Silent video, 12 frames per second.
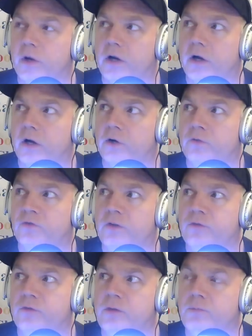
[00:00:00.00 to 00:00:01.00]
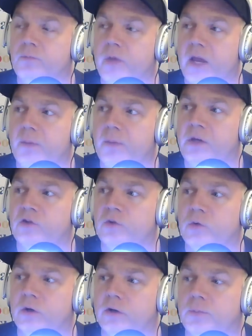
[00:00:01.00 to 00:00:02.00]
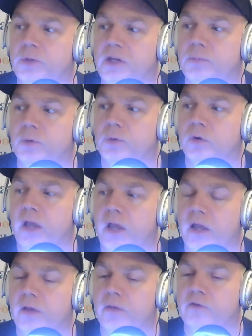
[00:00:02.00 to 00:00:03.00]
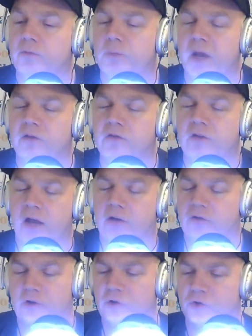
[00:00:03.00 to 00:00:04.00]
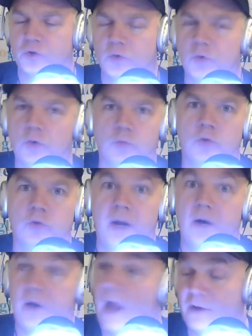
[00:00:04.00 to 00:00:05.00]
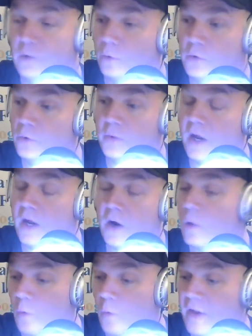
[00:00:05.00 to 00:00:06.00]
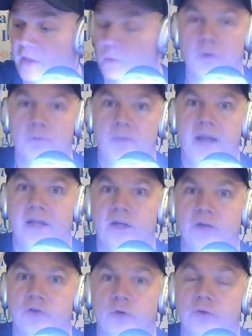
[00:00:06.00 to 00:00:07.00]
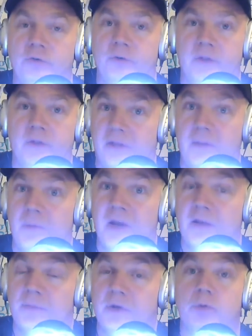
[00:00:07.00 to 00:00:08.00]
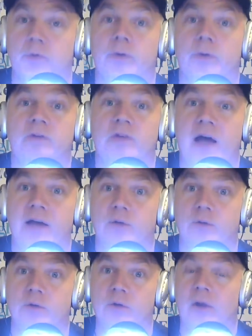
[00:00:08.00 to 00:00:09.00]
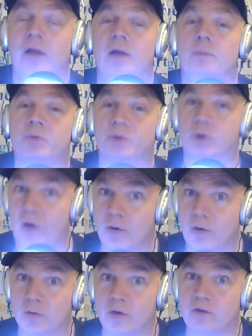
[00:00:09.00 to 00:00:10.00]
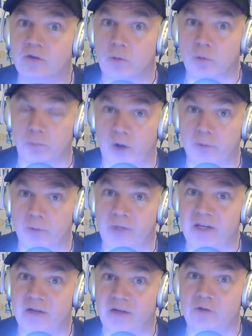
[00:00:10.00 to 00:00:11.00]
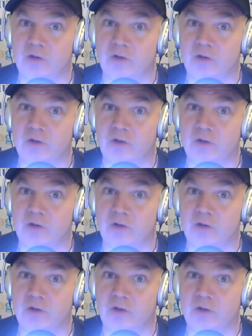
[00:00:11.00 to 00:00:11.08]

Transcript: 150, maybe 200 people in the SpaceX control room area. Right. I don't know who they are, why they weren't manning controls or anything. They might have been employees. I don't know. But the crowd noise they were pumping into the